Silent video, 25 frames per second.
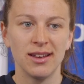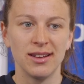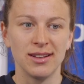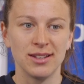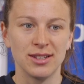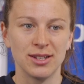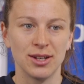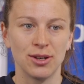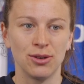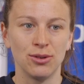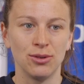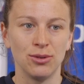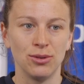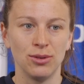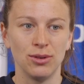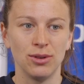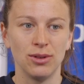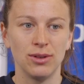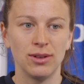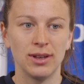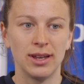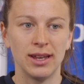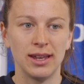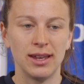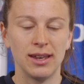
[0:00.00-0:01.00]

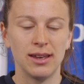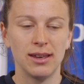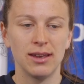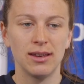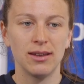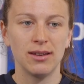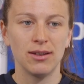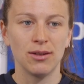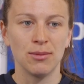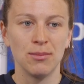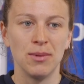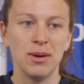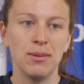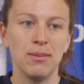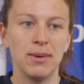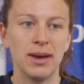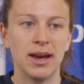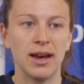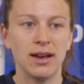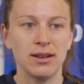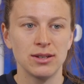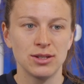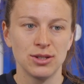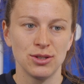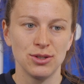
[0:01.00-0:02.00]
until like you're maybe
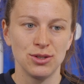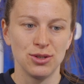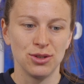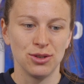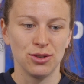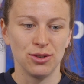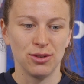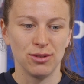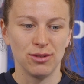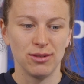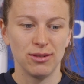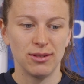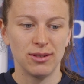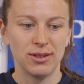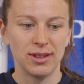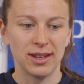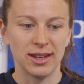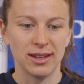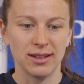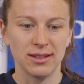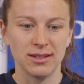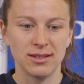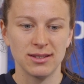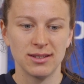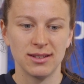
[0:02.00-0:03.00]
asked to do
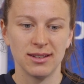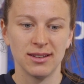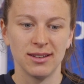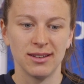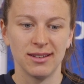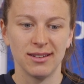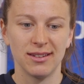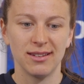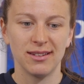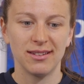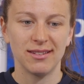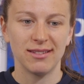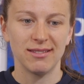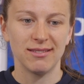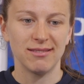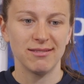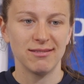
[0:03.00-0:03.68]
things to